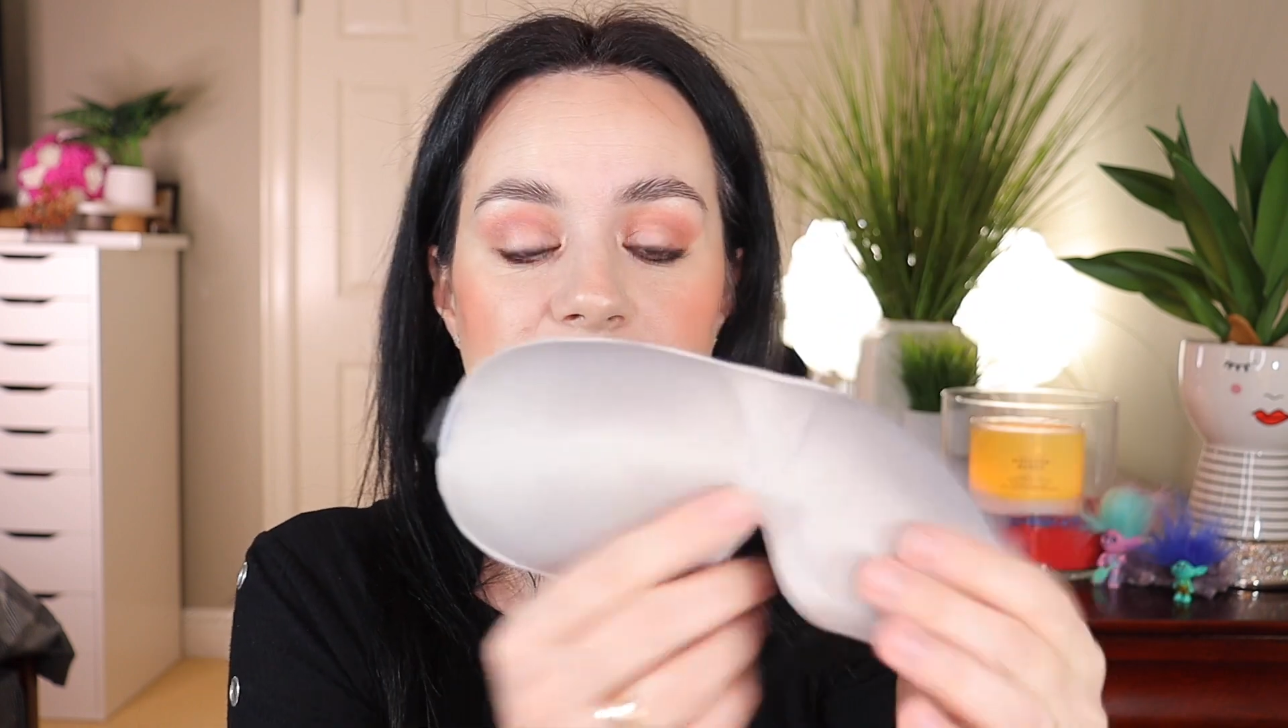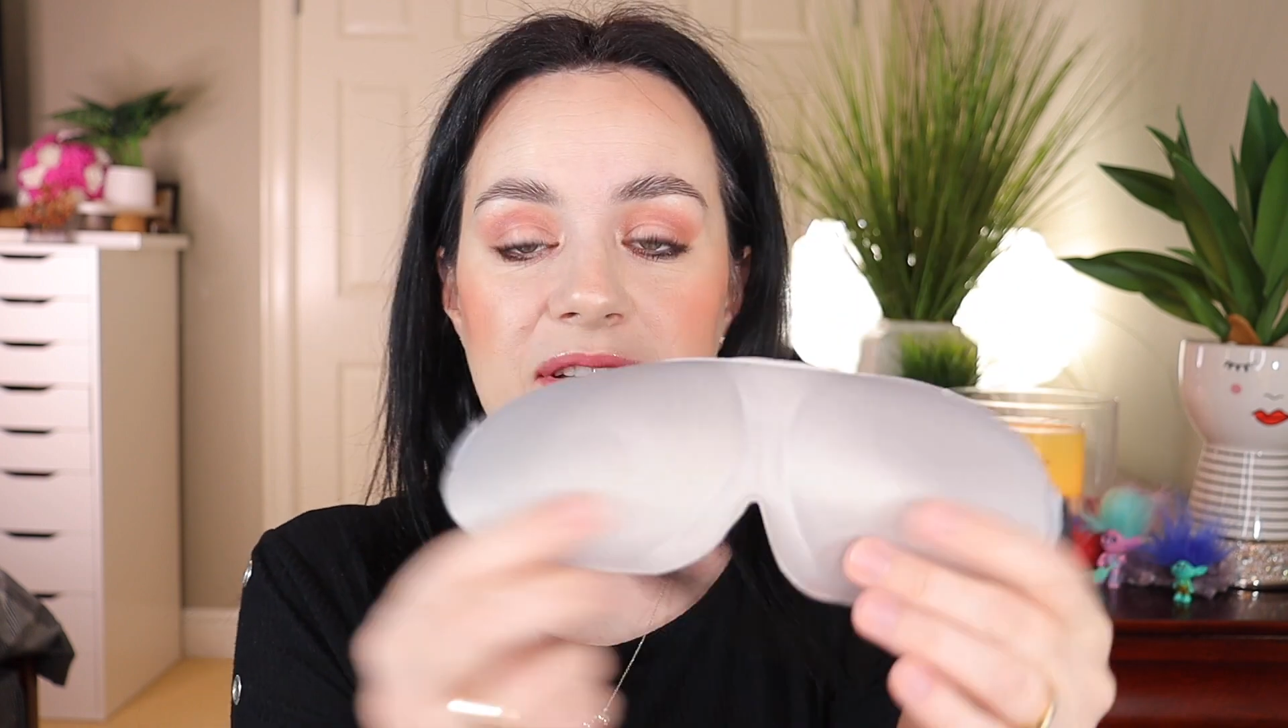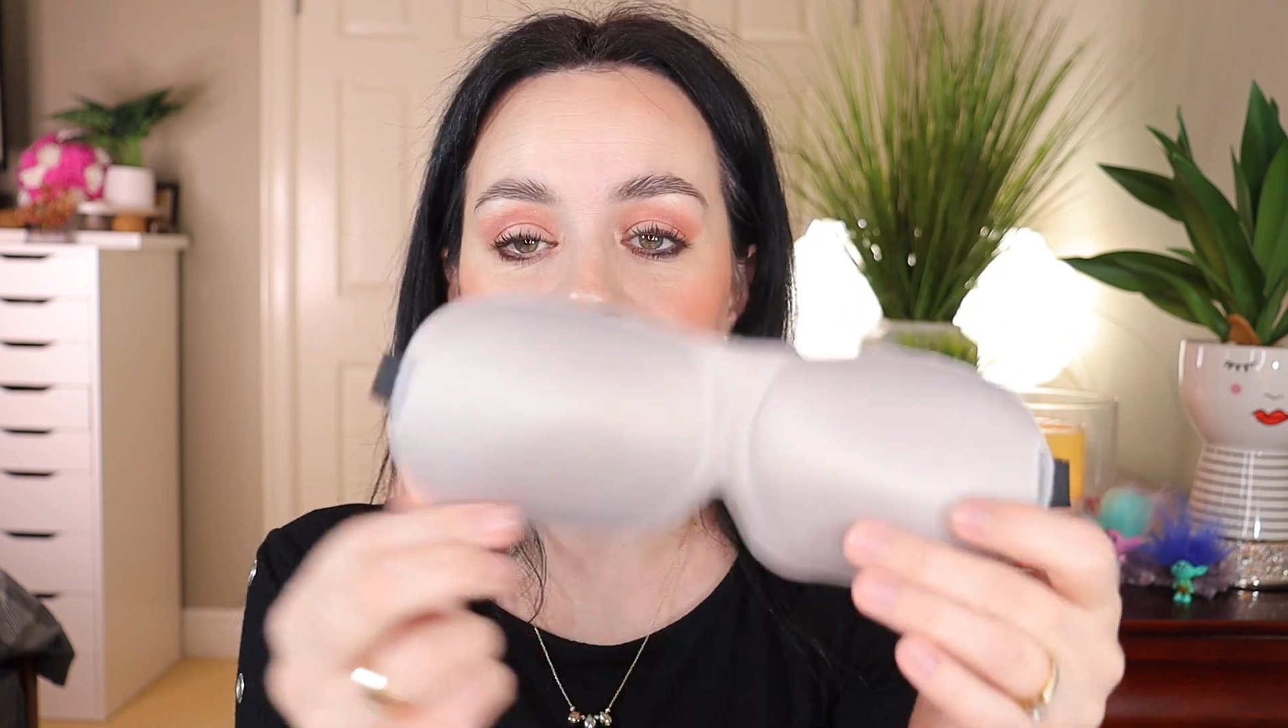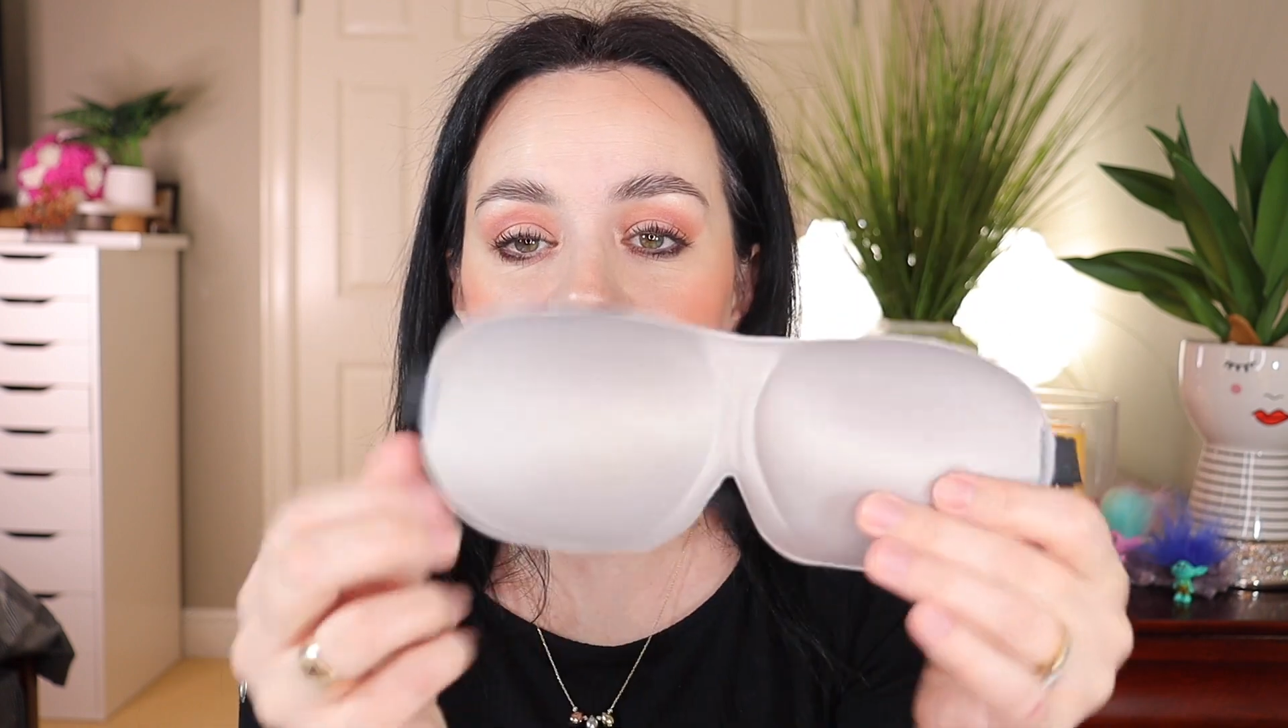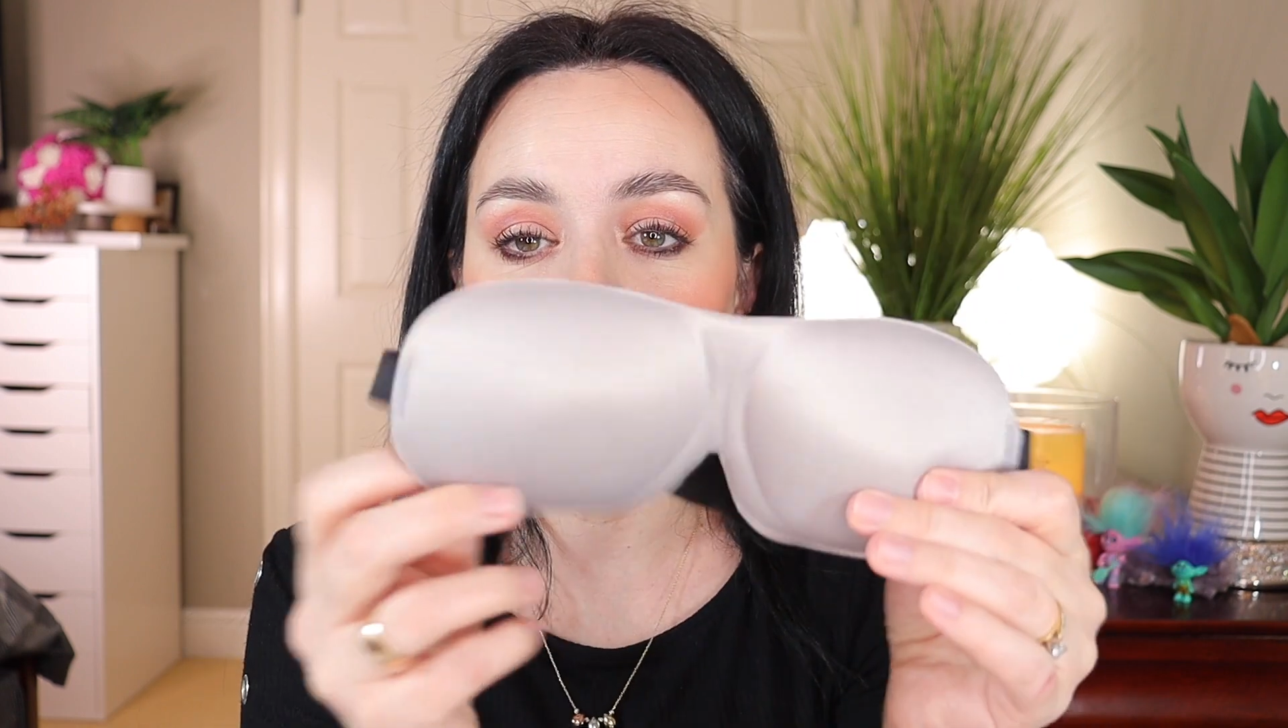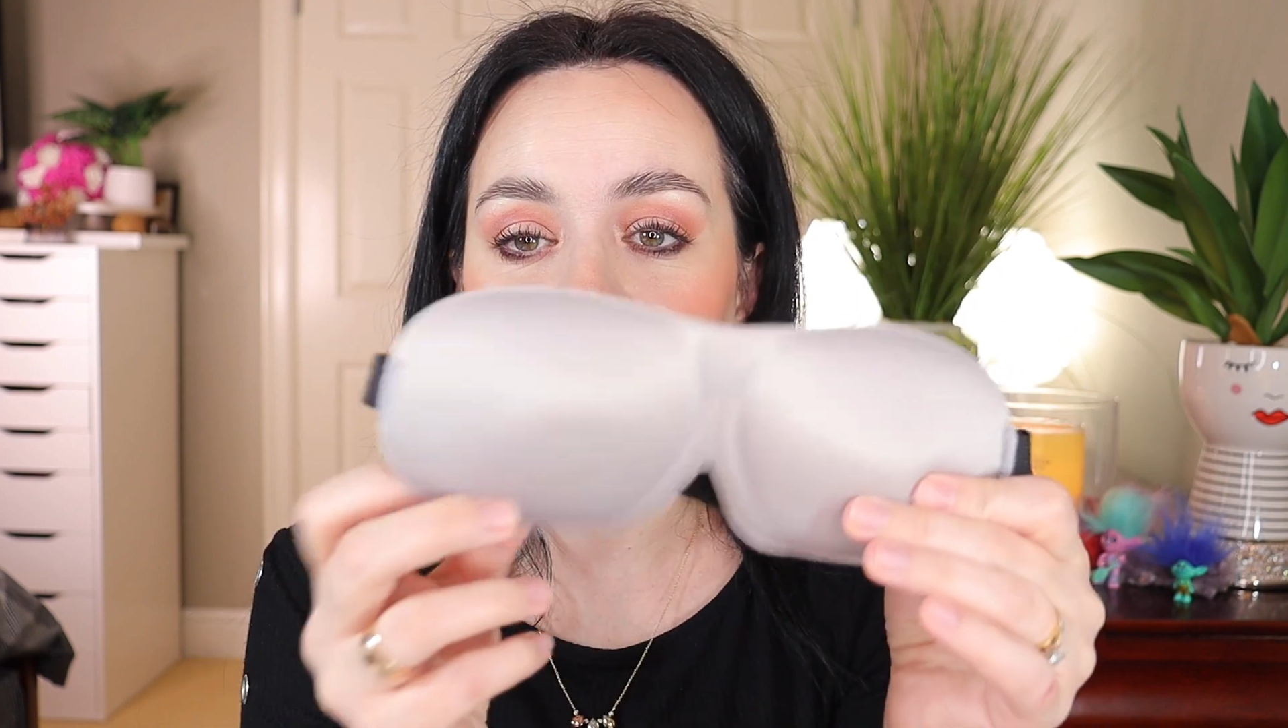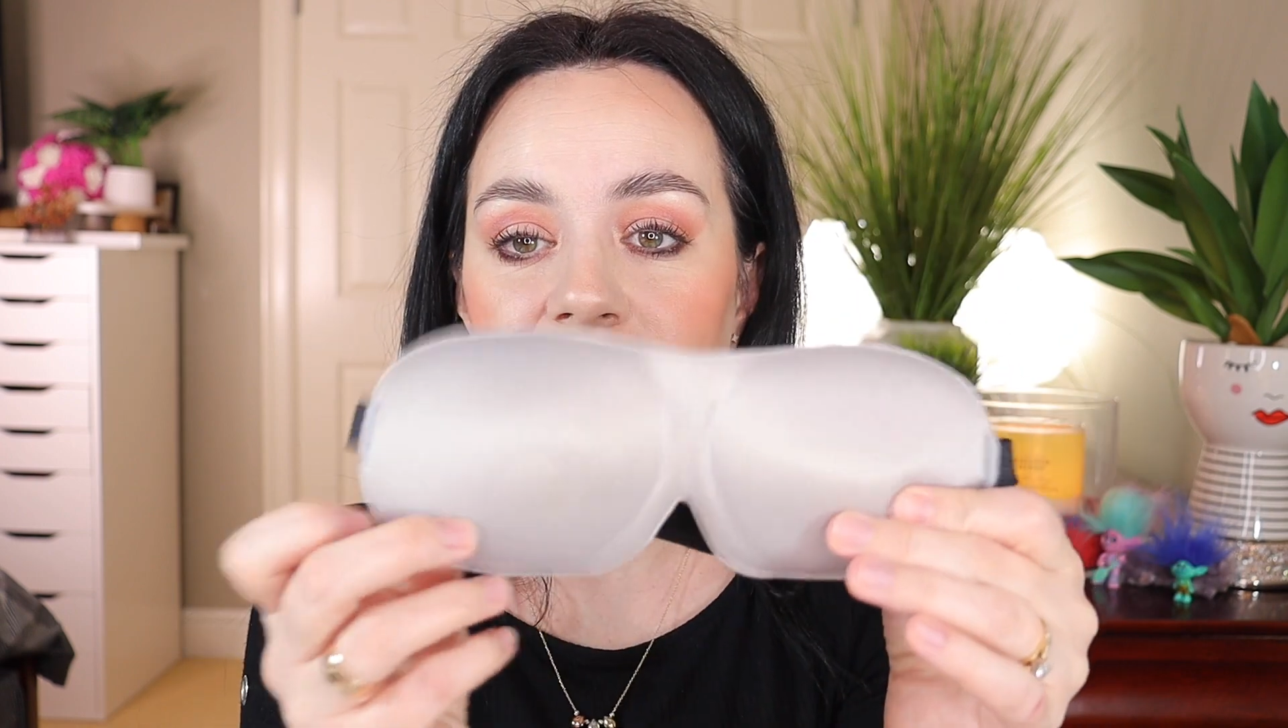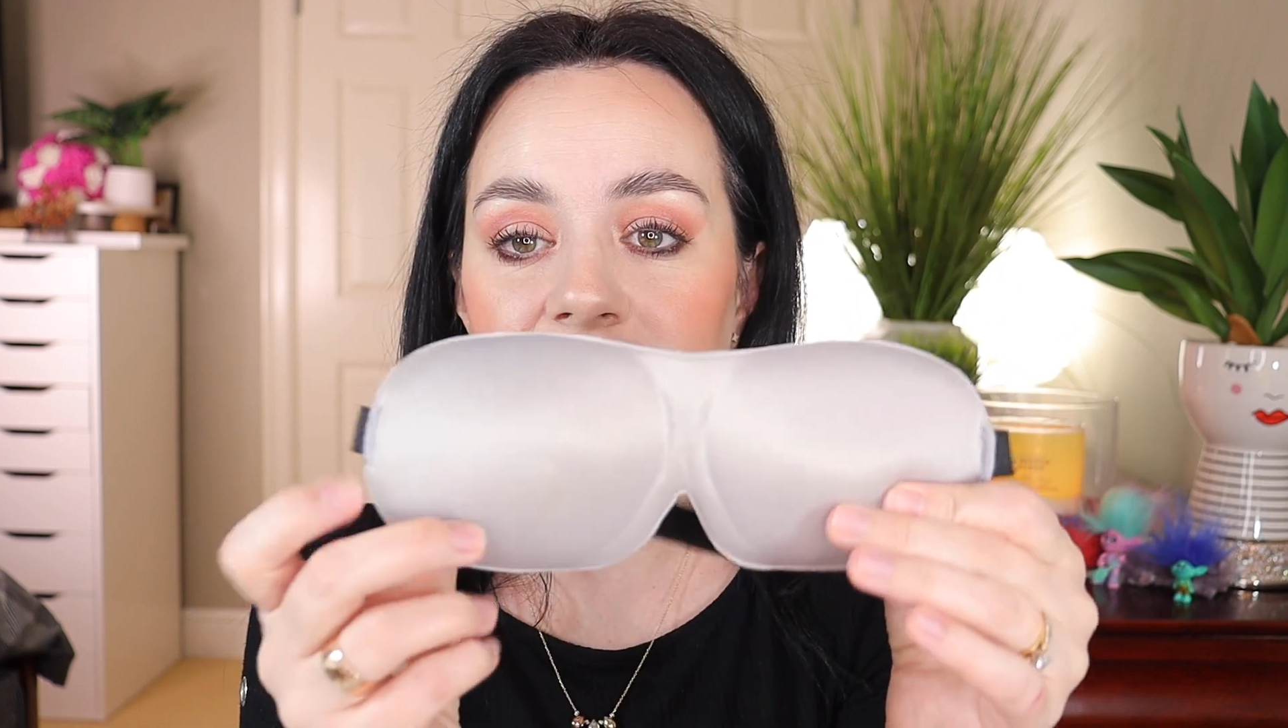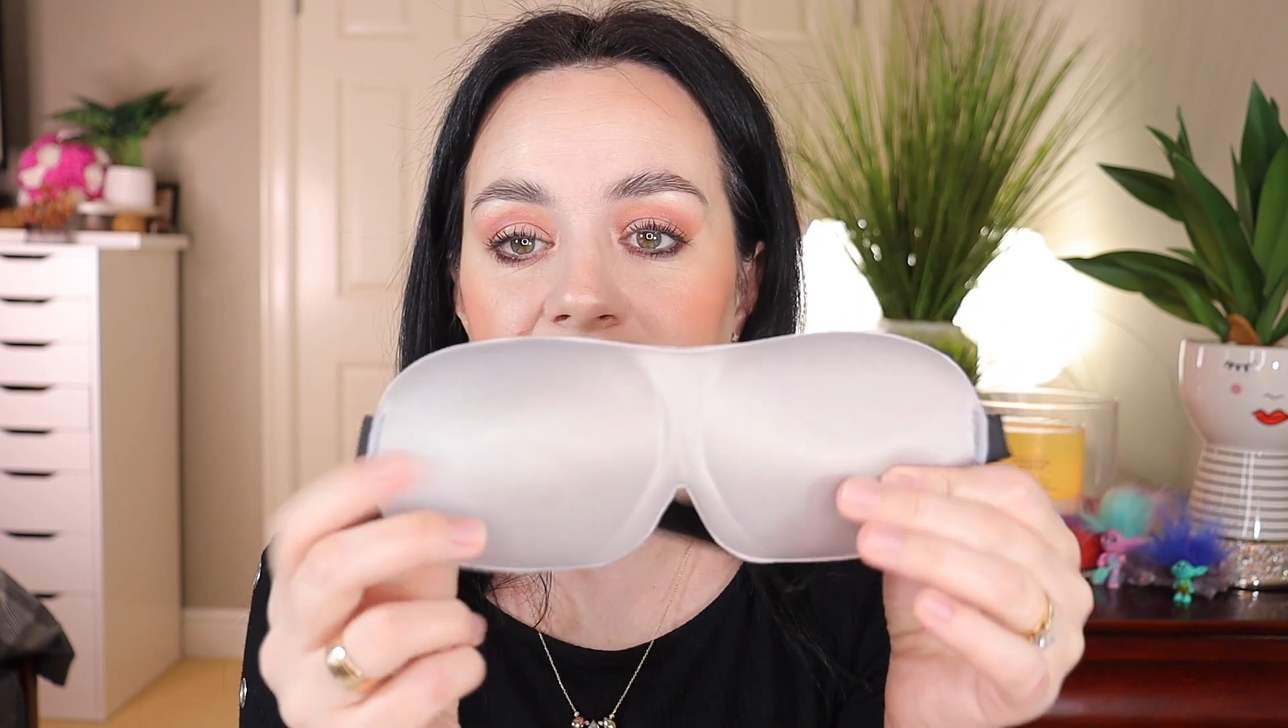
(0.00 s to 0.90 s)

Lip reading: because it's very